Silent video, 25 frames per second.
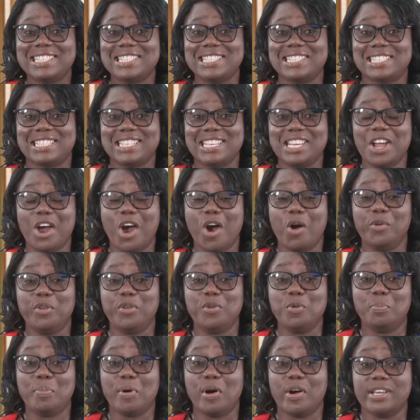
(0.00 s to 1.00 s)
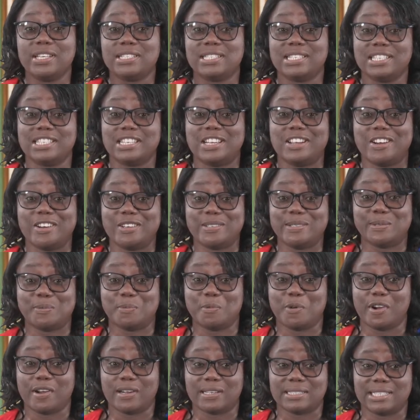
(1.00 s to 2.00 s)
to see how you boys and girls
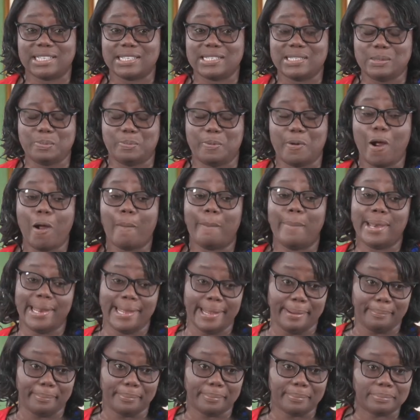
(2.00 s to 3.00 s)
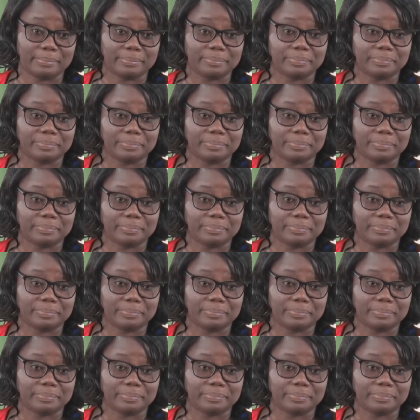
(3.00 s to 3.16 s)
work this problem.